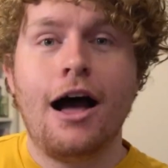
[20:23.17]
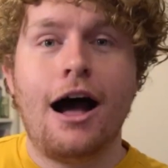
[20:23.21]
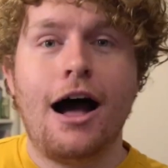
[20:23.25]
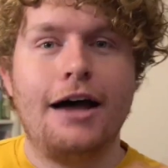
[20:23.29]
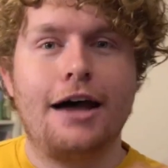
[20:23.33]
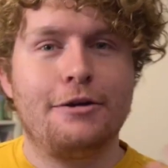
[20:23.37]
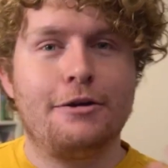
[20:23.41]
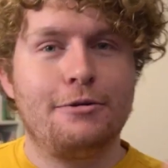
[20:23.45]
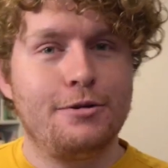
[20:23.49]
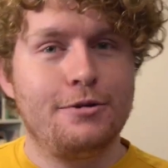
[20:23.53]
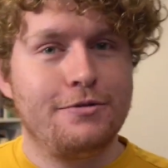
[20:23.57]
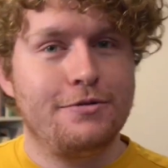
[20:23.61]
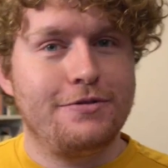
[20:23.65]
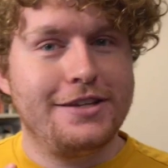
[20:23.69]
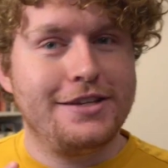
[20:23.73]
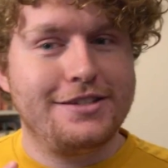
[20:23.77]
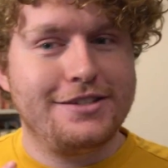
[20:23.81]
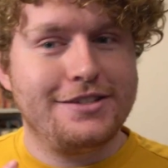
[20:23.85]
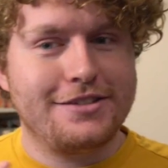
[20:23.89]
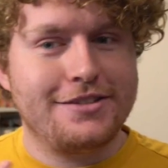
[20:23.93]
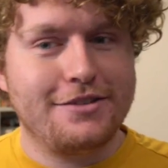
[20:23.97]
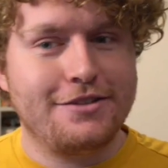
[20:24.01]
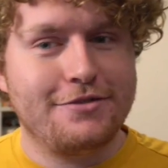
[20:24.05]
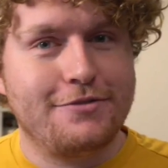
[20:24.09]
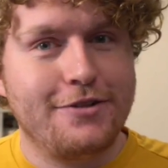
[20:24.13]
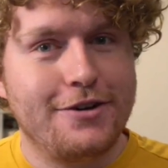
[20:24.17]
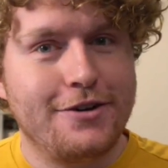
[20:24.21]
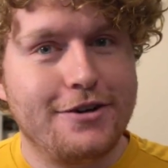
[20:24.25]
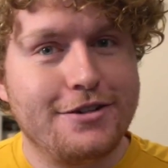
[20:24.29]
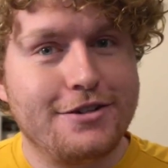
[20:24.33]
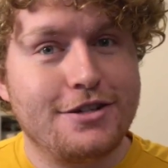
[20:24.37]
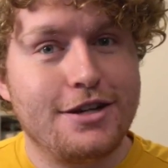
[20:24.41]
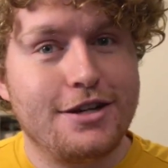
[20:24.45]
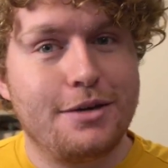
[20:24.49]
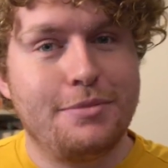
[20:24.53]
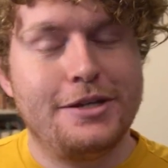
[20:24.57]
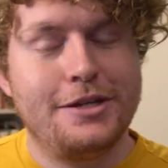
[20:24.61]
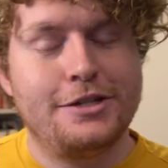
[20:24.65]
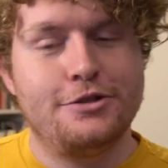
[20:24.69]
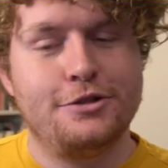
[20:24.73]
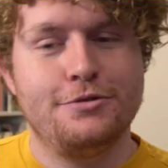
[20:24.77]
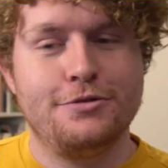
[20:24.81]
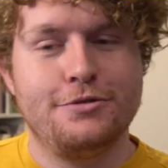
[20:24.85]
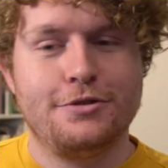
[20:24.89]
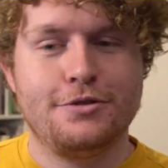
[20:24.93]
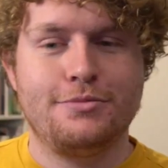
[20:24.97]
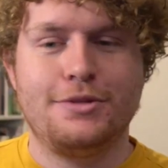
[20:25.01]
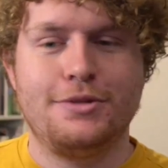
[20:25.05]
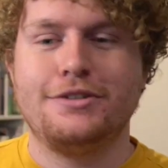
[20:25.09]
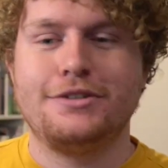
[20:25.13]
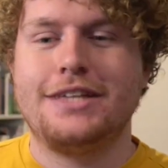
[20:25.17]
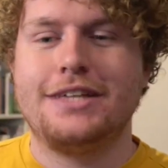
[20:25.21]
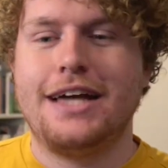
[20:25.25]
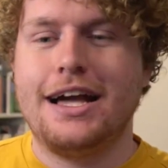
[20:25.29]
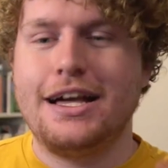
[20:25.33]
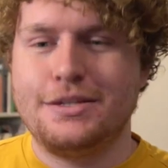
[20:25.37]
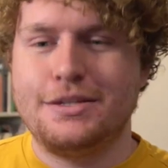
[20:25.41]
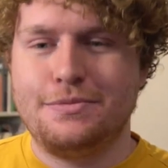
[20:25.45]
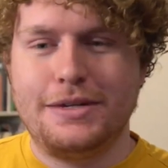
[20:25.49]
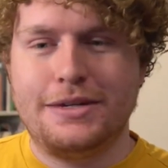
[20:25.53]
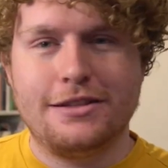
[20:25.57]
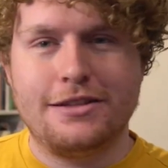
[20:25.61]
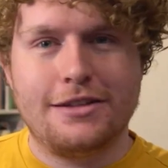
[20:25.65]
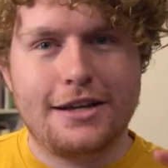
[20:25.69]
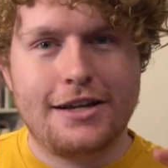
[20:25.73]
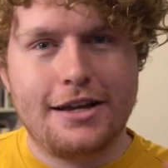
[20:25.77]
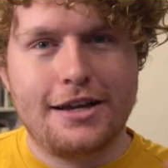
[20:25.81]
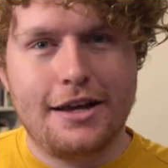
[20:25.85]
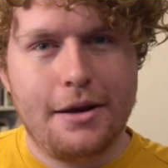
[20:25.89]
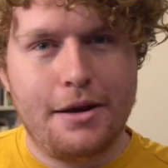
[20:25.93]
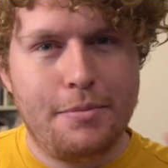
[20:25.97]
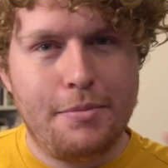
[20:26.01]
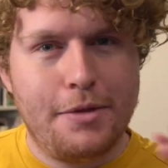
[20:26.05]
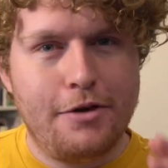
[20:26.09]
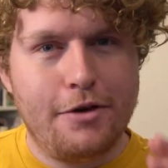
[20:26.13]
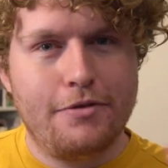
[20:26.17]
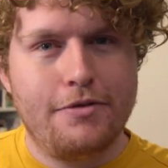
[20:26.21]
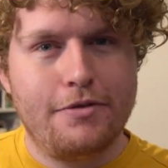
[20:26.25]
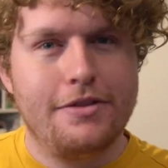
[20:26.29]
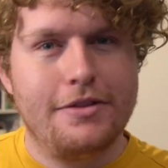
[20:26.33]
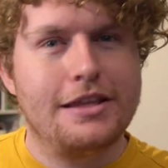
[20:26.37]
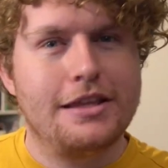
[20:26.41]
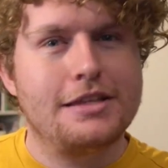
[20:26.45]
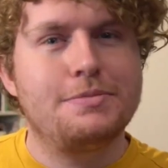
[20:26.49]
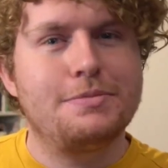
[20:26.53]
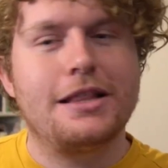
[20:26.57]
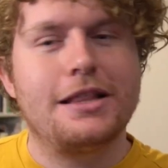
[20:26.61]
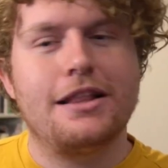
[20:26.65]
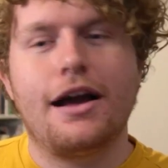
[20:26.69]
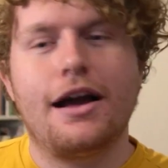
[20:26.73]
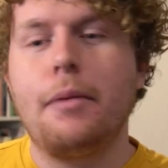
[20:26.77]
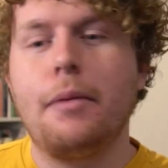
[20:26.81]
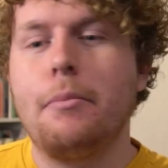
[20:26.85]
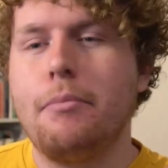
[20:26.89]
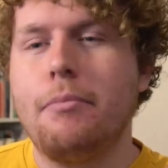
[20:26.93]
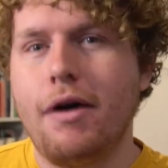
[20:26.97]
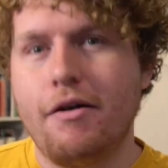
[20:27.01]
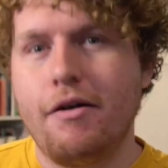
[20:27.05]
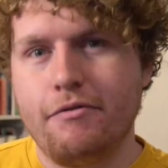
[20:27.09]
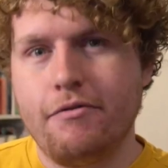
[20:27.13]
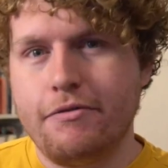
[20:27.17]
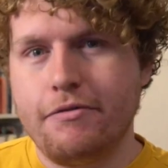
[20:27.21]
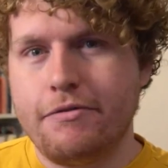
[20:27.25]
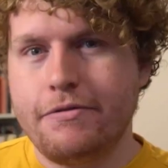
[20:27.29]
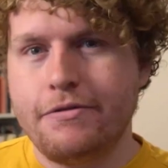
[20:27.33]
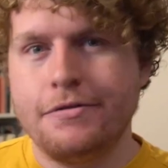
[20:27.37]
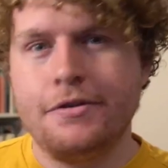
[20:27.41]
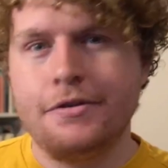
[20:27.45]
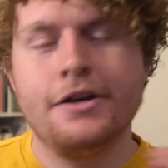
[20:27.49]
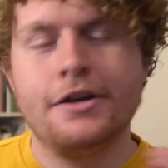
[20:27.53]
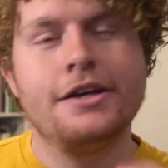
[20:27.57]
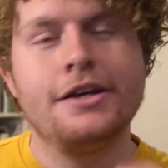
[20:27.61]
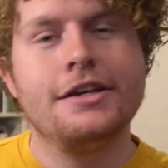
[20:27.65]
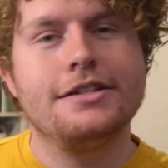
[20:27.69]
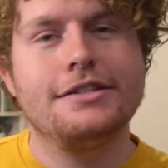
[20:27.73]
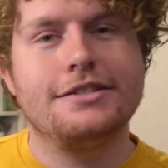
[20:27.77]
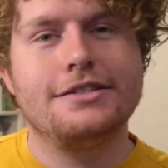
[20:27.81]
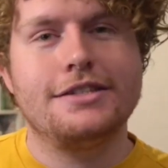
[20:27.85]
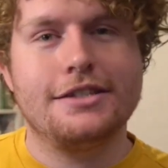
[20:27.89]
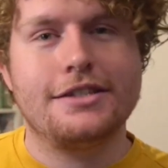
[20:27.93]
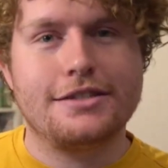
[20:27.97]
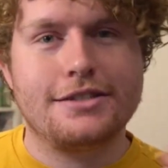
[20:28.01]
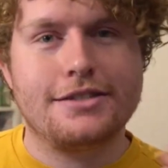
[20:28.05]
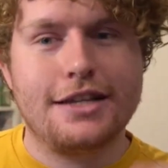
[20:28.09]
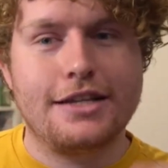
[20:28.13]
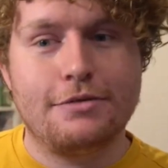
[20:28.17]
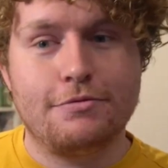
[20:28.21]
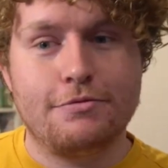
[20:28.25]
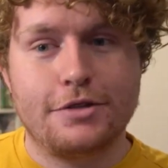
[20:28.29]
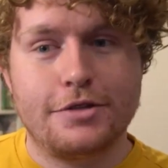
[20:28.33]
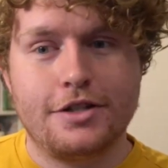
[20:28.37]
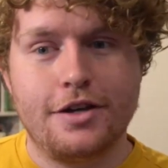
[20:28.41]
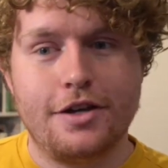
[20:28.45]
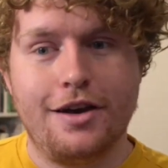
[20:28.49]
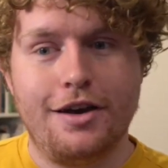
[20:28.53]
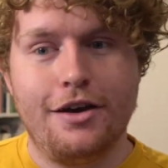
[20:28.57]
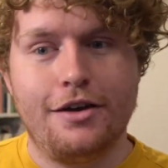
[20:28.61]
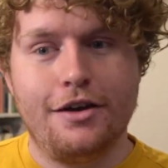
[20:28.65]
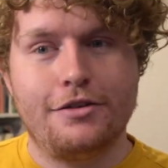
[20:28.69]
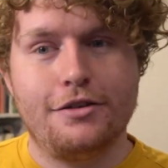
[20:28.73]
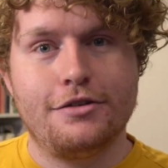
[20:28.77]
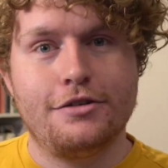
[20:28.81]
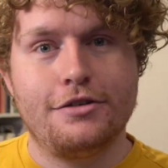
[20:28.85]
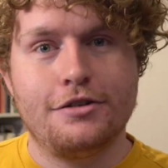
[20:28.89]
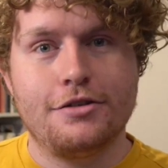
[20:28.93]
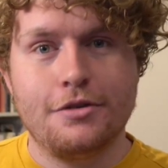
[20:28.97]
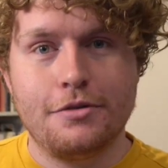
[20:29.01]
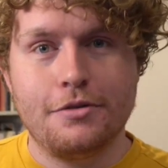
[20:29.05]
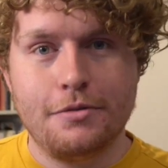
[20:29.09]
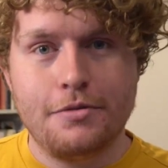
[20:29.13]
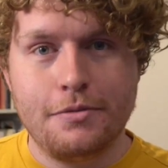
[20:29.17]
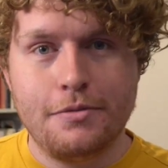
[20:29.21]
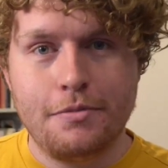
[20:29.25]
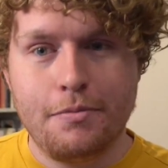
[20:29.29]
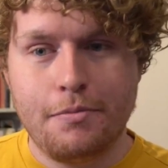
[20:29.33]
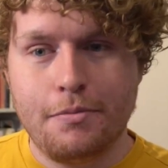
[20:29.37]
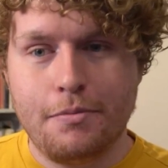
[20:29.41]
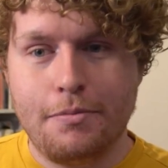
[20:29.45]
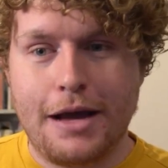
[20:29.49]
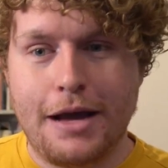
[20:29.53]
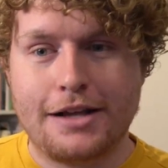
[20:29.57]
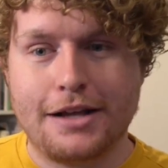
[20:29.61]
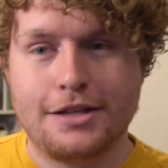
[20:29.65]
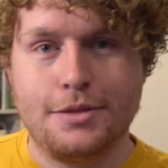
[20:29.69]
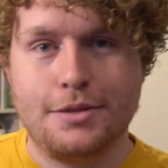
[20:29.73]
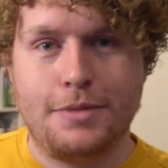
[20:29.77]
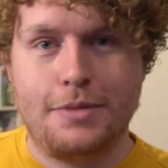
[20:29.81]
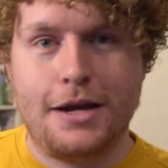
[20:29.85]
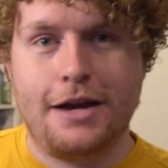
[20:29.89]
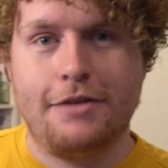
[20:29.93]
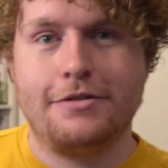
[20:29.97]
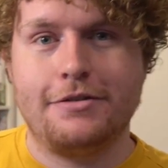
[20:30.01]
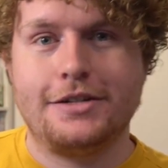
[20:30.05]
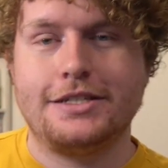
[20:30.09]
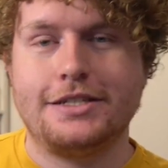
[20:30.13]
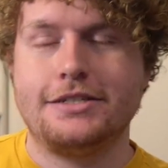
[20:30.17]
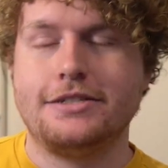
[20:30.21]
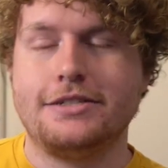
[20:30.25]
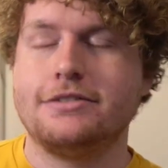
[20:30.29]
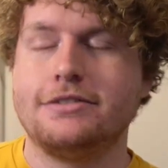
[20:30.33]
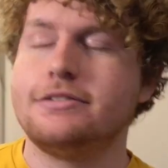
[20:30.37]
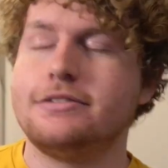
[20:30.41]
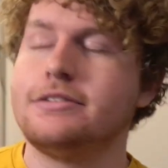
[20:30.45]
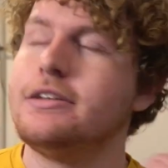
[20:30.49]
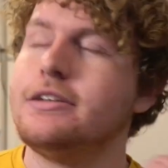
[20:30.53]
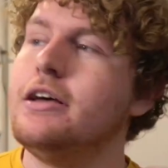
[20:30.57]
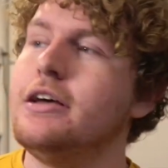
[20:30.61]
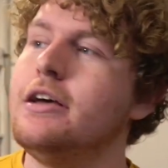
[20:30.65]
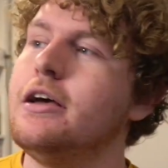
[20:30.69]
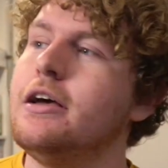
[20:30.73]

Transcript: I don't know if this is the first time he's used them, because there has been like a bit of, there's been like a month since they returned back to Paradis.